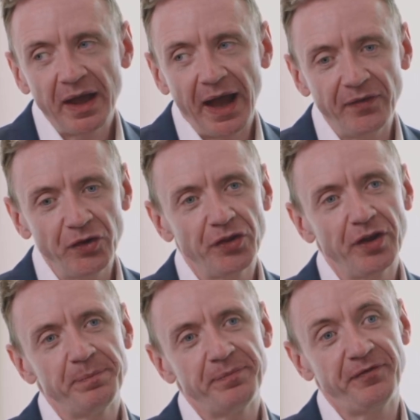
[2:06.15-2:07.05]
And the
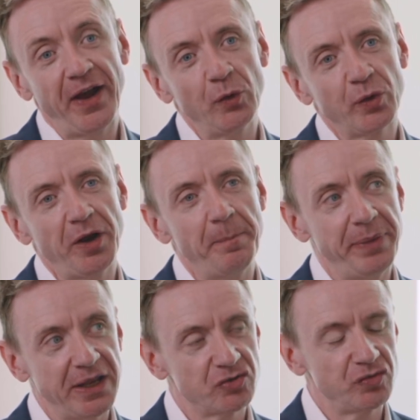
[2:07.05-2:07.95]
other final kind of
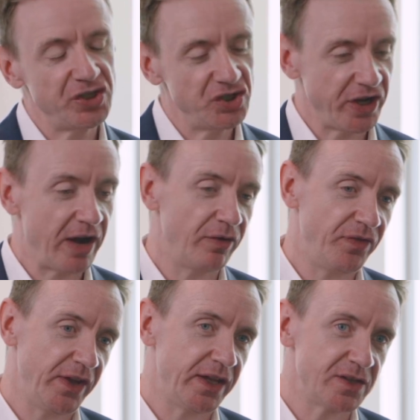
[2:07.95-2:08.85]
big strategic error of
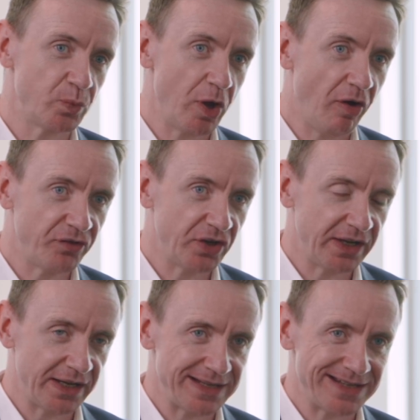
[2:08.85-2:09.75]
thinking is we often
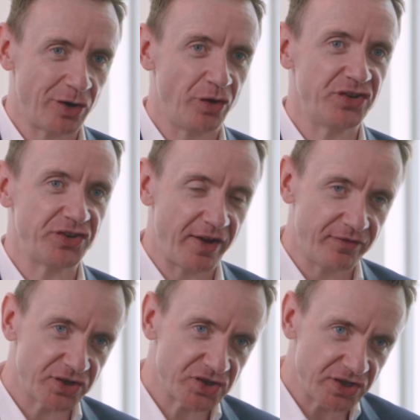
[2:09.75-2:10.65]
collect data on
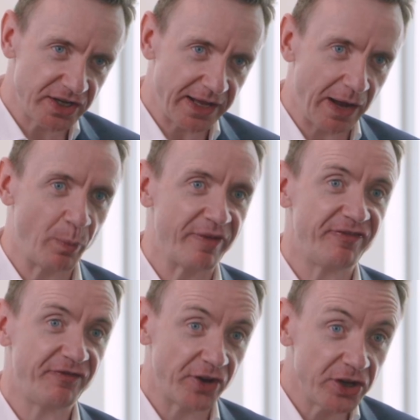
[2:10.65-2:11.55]
diversity and we're
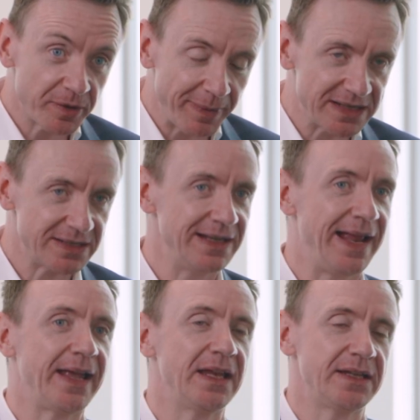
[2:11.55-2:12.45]
fundamentally
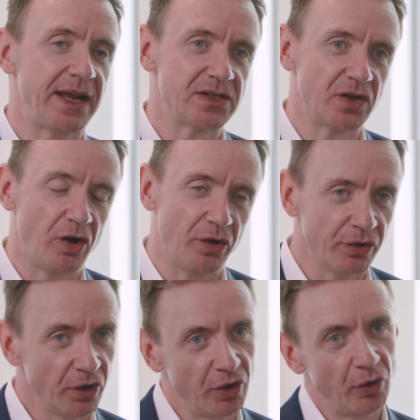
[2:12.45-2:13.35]
lacking data on
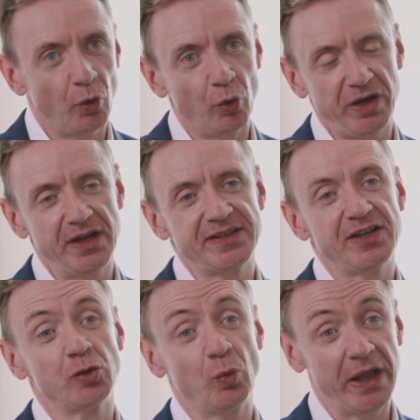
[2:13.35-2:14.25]

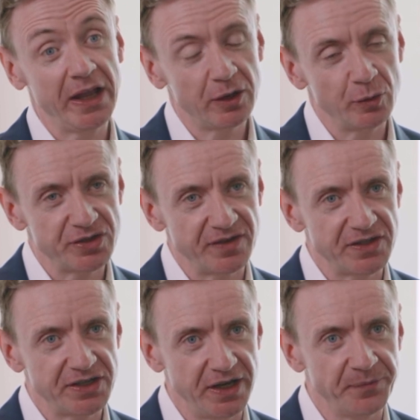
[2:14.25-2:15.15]
organizational
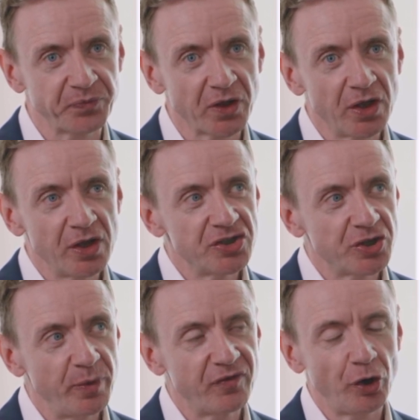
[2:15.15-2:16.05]
inclusivity.
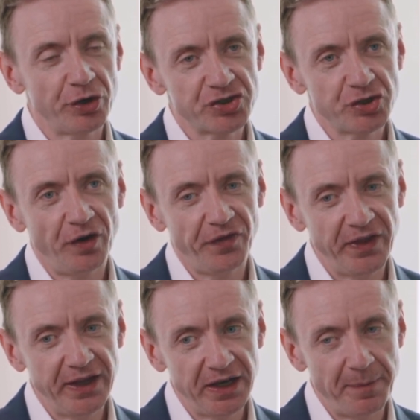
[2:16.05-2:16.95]
So we've got to start
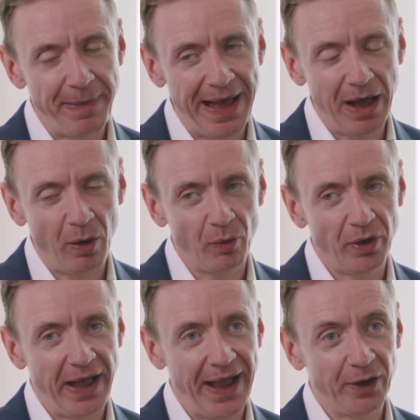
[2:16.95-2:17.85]
thinking about
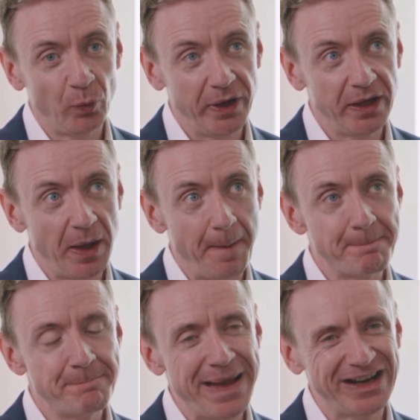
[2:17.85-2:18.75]
how do we
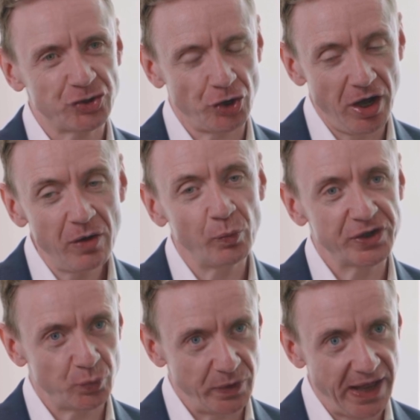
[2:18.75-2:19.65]
measure,
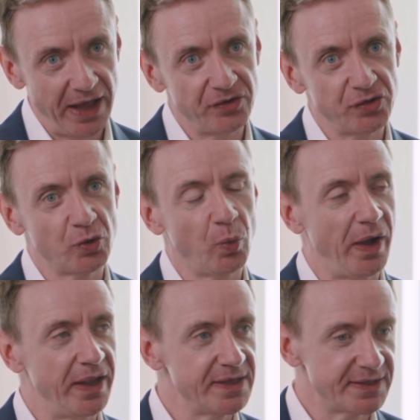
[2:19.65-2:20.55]
which we can do
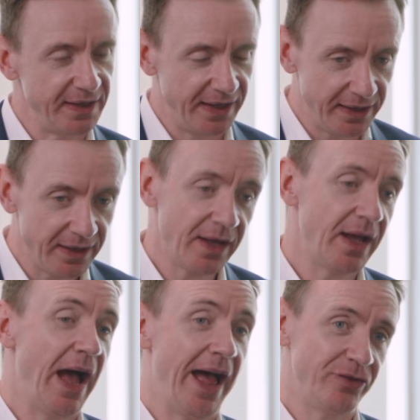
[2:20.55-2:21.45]
quite easily,
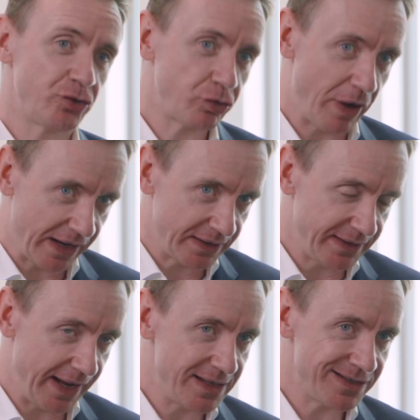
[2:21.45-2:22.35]
and track
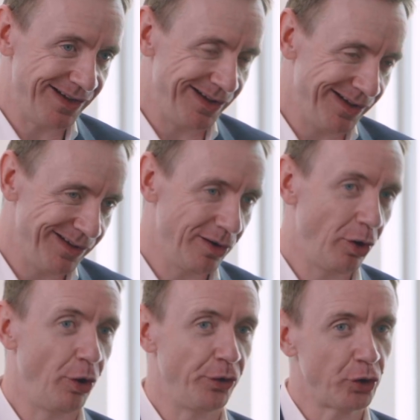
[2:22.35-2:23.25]
data
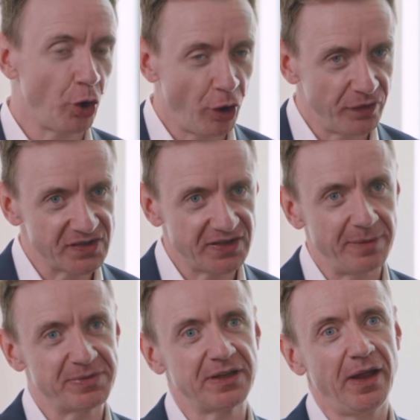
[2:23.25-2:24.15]
on
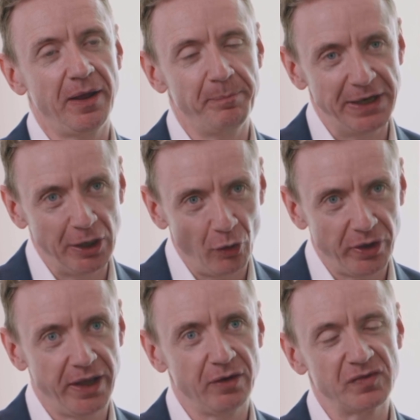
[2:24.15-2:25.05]
concepts like
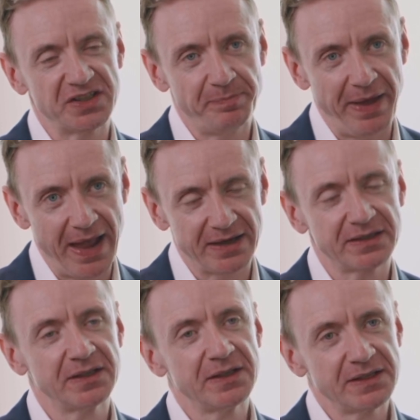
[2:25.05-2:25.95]
belonging, respect,
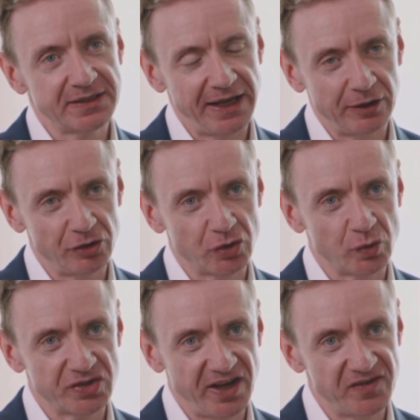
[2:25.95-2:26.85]
psychological
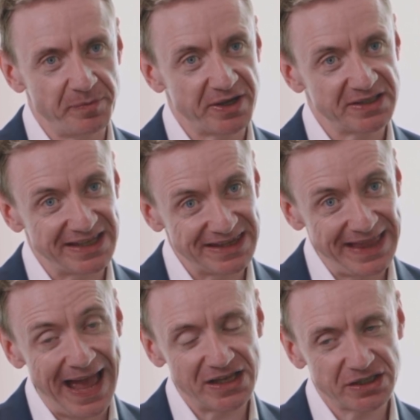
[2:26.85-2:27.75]
safety, because it's
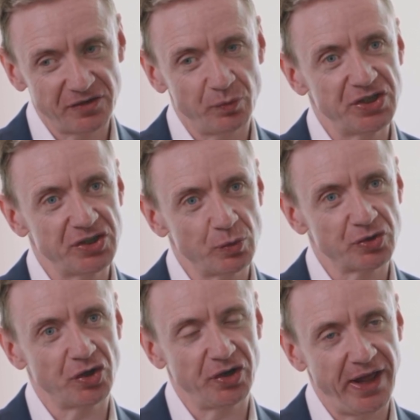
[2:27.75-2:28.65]
that stuff which is
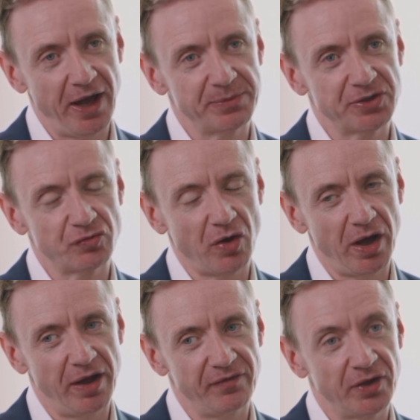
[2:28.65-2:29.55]
also going to help to
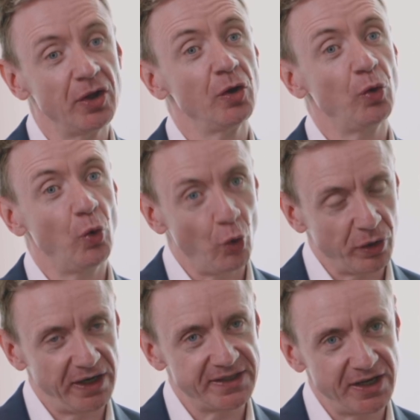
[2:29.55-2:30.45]
drive
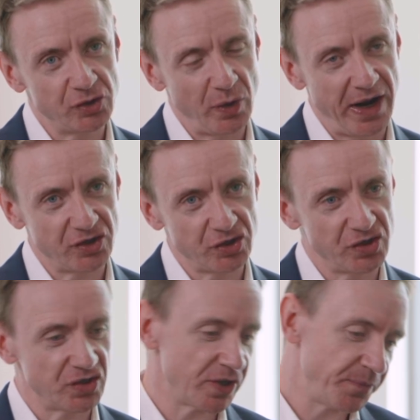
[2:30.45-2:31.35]
organizational
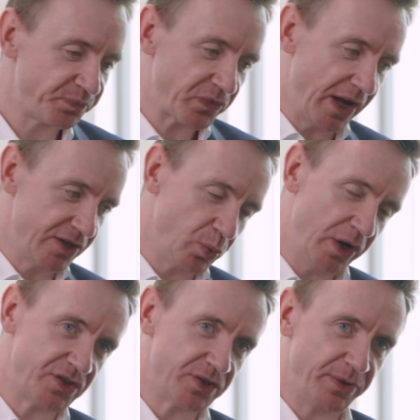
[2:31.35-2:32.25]
actions, as well
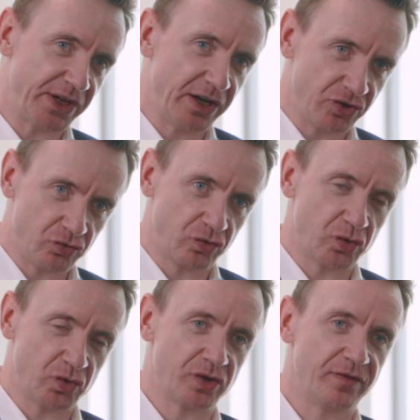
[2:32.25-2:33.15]
as some of the kind of
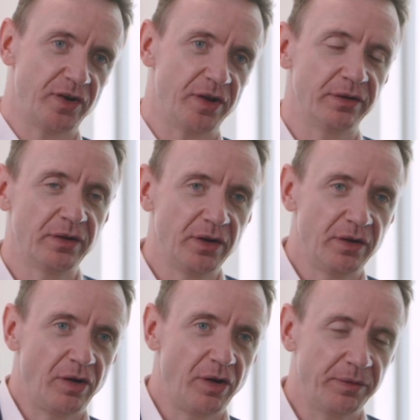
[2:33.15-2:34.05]
structural stuff
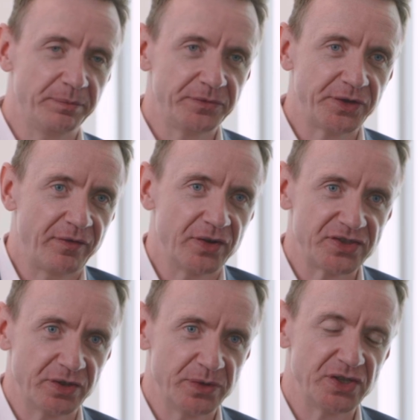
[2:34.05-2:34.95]
on
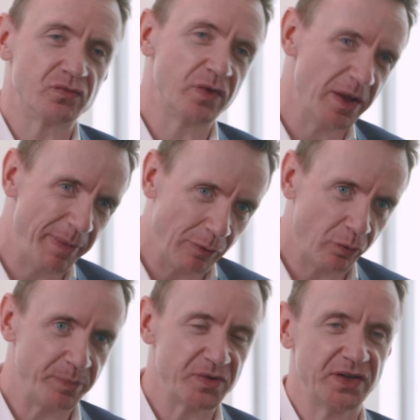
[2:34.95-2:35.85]
diversity, which is really about
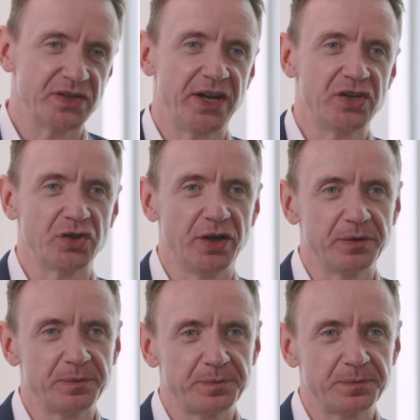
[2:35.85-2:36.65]
representation.